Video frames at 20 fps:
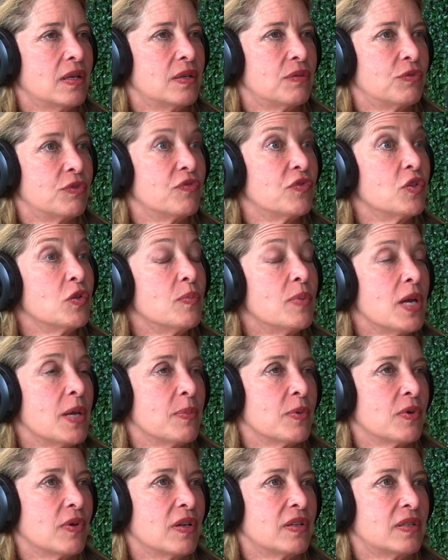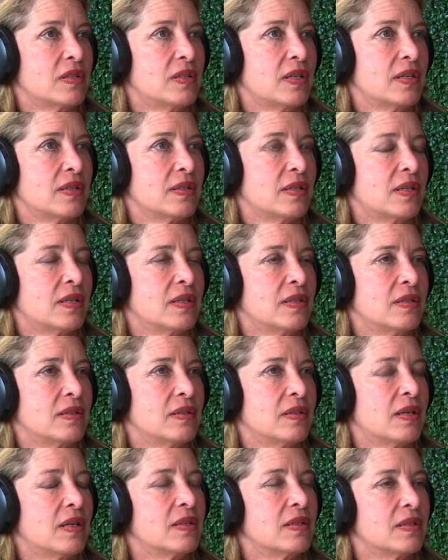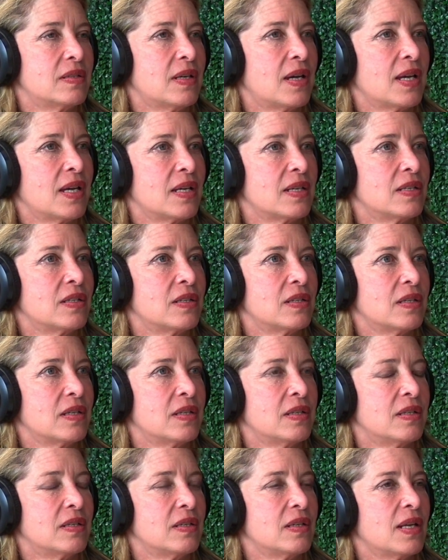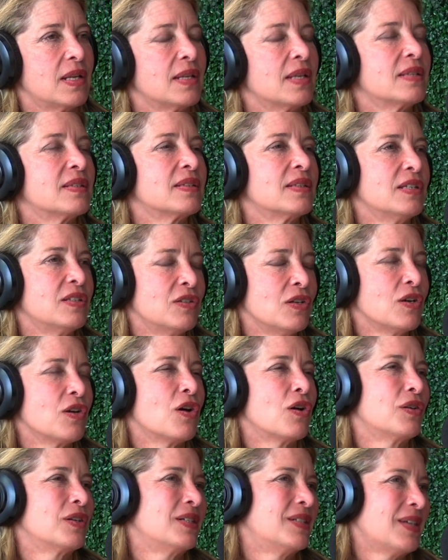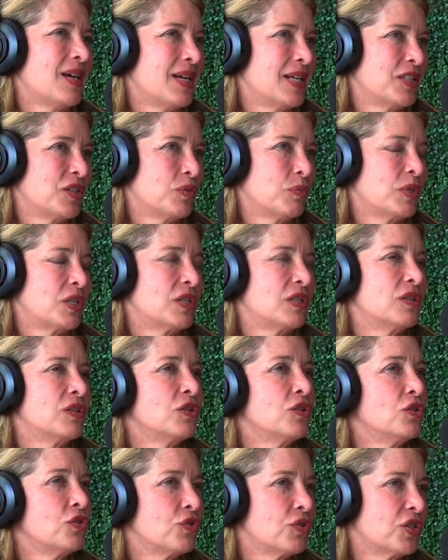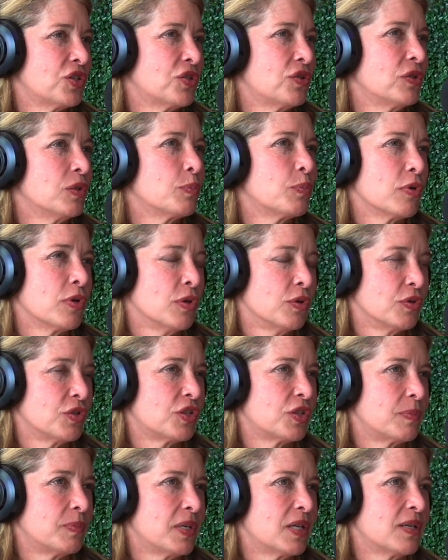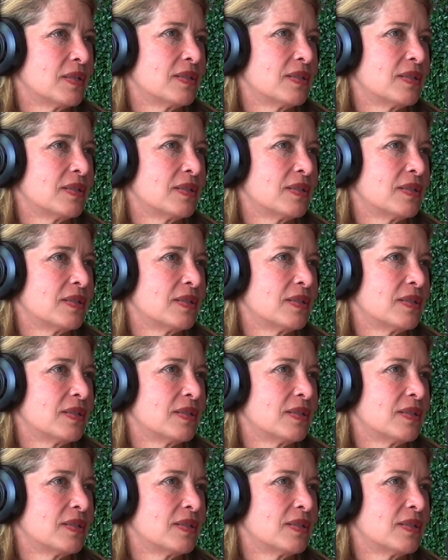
a review paper on the diet, and let's not call it a diet so much. It's a nutritional approach